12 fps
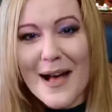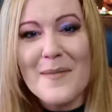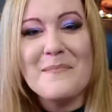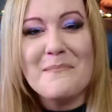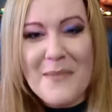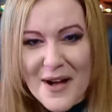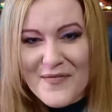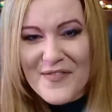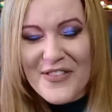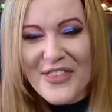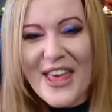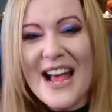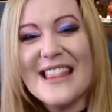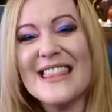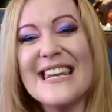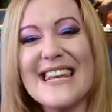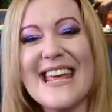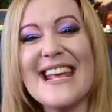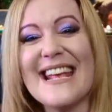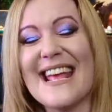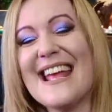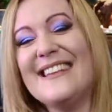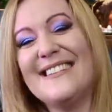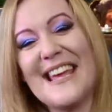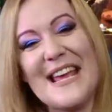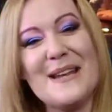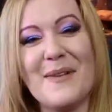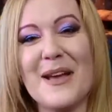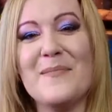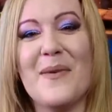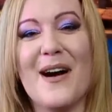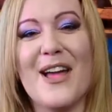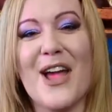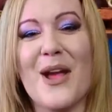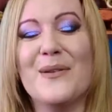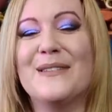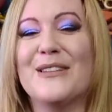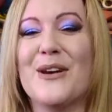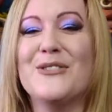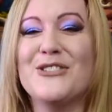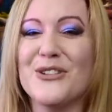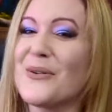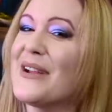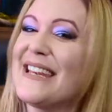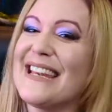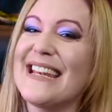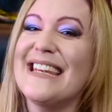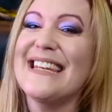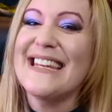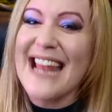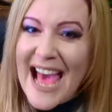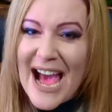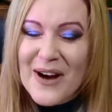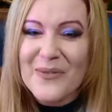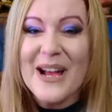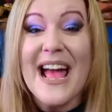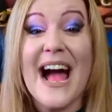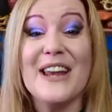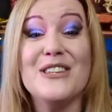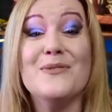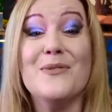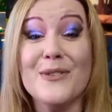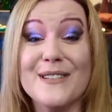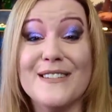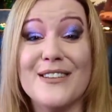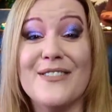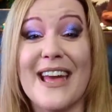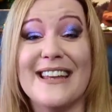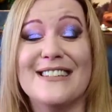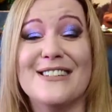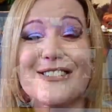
a month. The link is in my bio, so join now. And you also get to